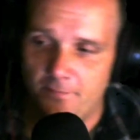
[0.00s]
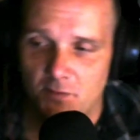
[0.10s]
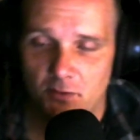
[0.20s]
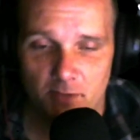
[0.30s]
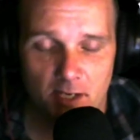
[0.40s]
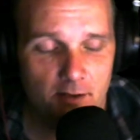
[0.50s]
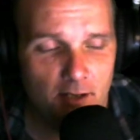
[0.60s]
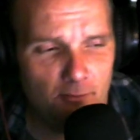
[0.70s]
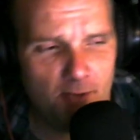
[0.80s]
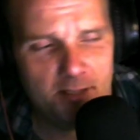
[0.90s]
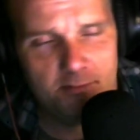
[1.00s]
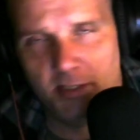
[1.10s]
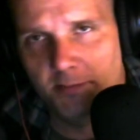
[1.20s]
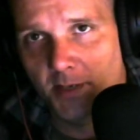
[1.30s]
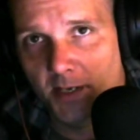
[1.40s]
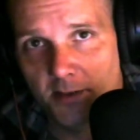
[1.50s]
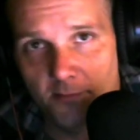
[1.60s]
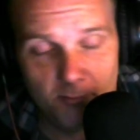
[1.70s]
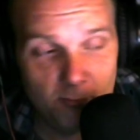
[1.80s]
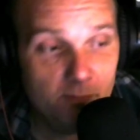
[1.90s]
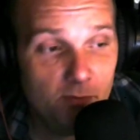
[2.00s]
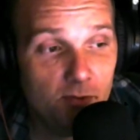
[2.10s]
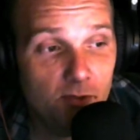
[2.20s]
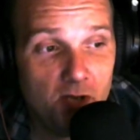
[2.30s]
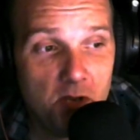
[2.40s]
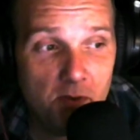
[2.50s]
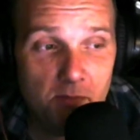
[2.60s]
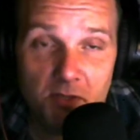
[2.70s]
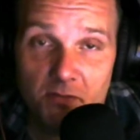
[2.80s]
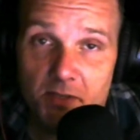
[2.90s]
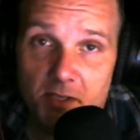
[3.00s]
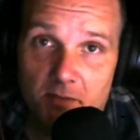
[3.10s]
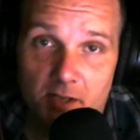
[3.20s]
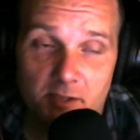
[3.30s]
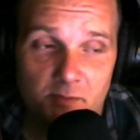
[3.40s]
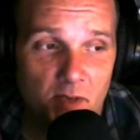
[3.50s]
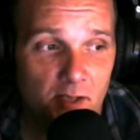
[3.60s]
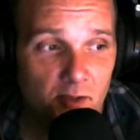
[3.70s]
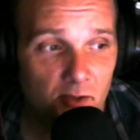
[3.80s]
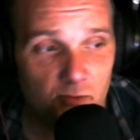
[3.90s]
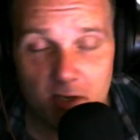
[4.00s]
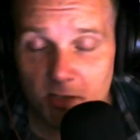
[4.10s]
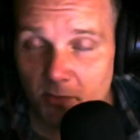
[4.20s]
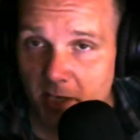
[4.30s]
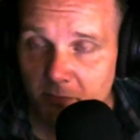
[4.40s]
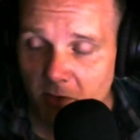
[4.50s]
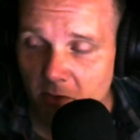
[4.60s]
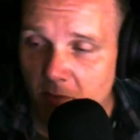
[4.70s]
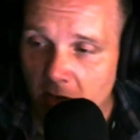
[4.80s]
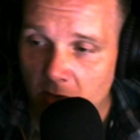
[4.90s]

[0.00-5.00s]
not Raspberry Pi, but reboot your MMDVM hotspot that's running Raspberry Pi